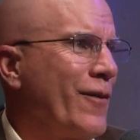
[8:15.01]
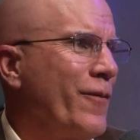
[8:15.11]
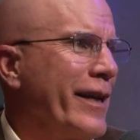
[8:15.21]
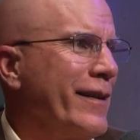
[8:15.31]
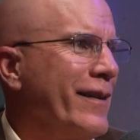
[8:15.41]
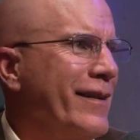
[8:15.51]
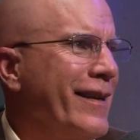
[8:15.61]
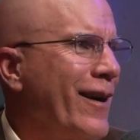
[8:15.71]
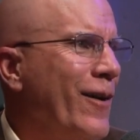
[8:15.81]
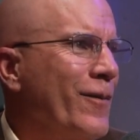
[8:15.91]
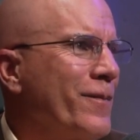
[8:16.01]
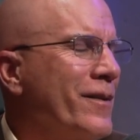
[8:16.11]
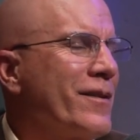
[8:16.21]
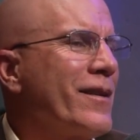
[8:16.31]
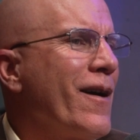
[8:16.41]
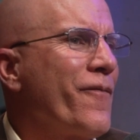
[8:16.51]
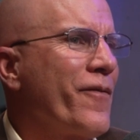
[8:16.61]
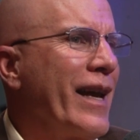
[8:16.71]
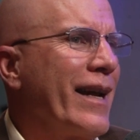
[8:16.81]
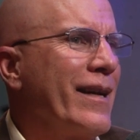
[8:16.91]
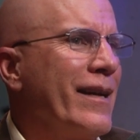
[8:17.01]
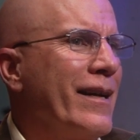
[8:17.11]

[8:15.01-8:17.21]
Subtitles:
We'd, stuff that